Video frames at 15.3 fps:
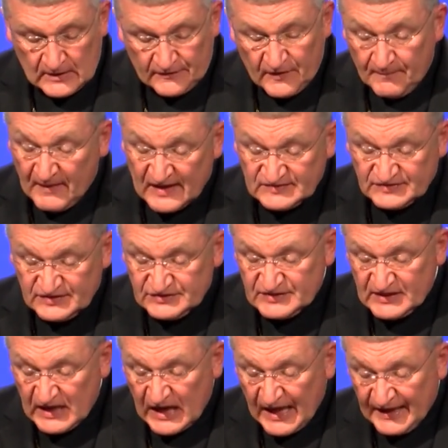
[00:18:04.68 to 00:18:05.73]
The message
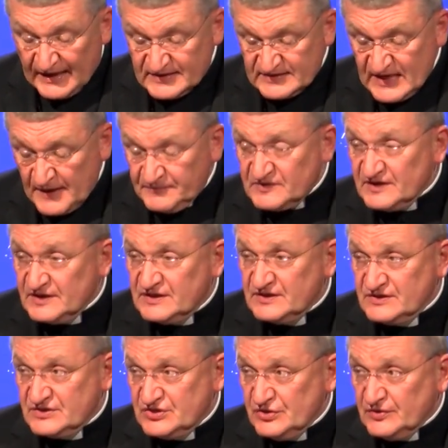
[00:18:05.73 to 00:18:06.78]
that I
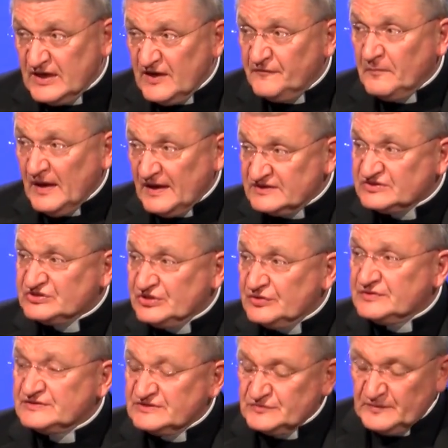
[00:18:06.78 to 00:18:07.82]
attempted to give my
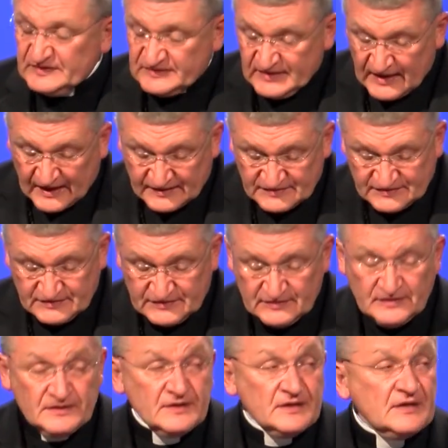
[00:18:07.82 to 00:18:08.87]
students was this:
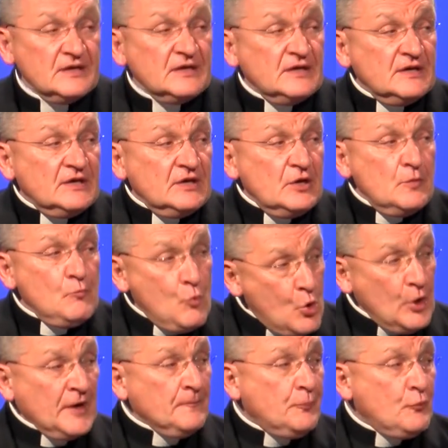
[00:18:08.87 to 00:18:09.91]

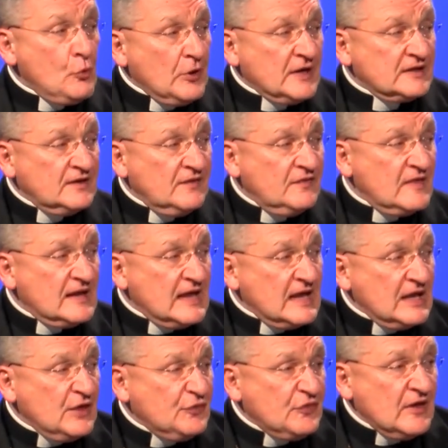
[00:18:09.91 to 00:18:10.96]
more important than
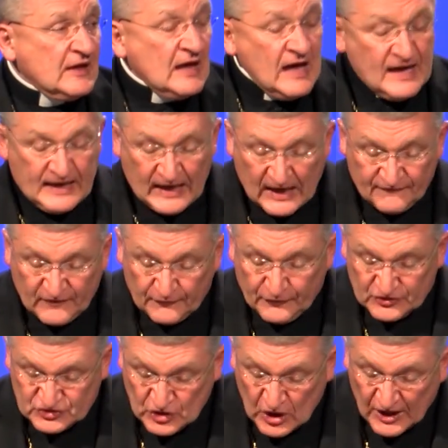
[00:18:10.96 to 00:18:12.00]
anything I have
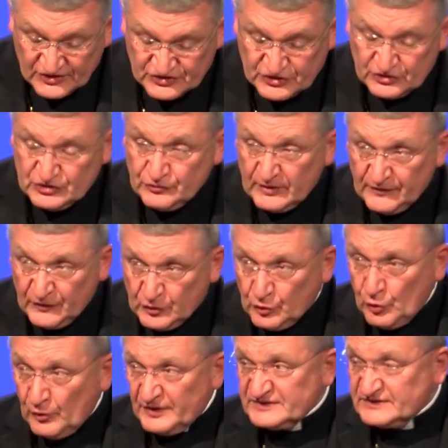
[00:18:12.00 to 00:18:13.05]
ever taught you during the
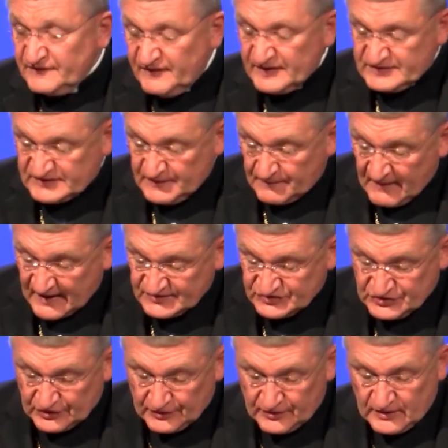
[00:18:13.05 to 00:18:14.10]
course of this
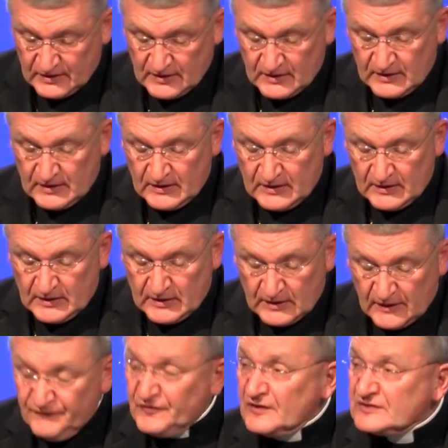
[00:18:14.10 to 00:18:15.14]
semester,
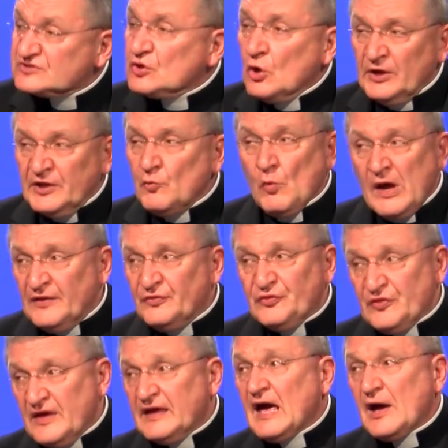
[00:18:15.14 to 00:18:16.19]
if there's only one
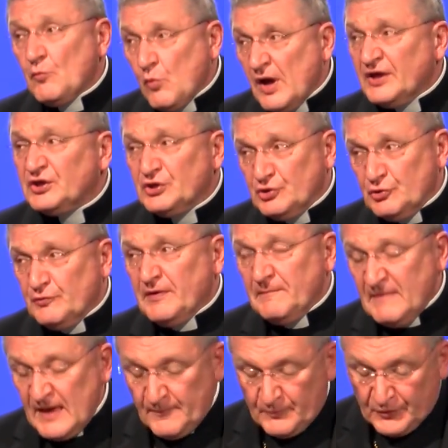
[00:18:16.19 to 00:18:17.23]
thing I want you to
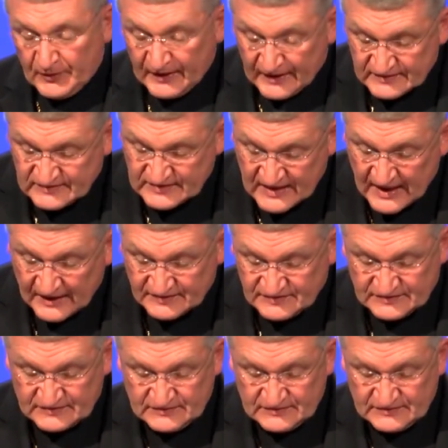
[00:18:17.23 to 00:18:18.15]
remember, it's this.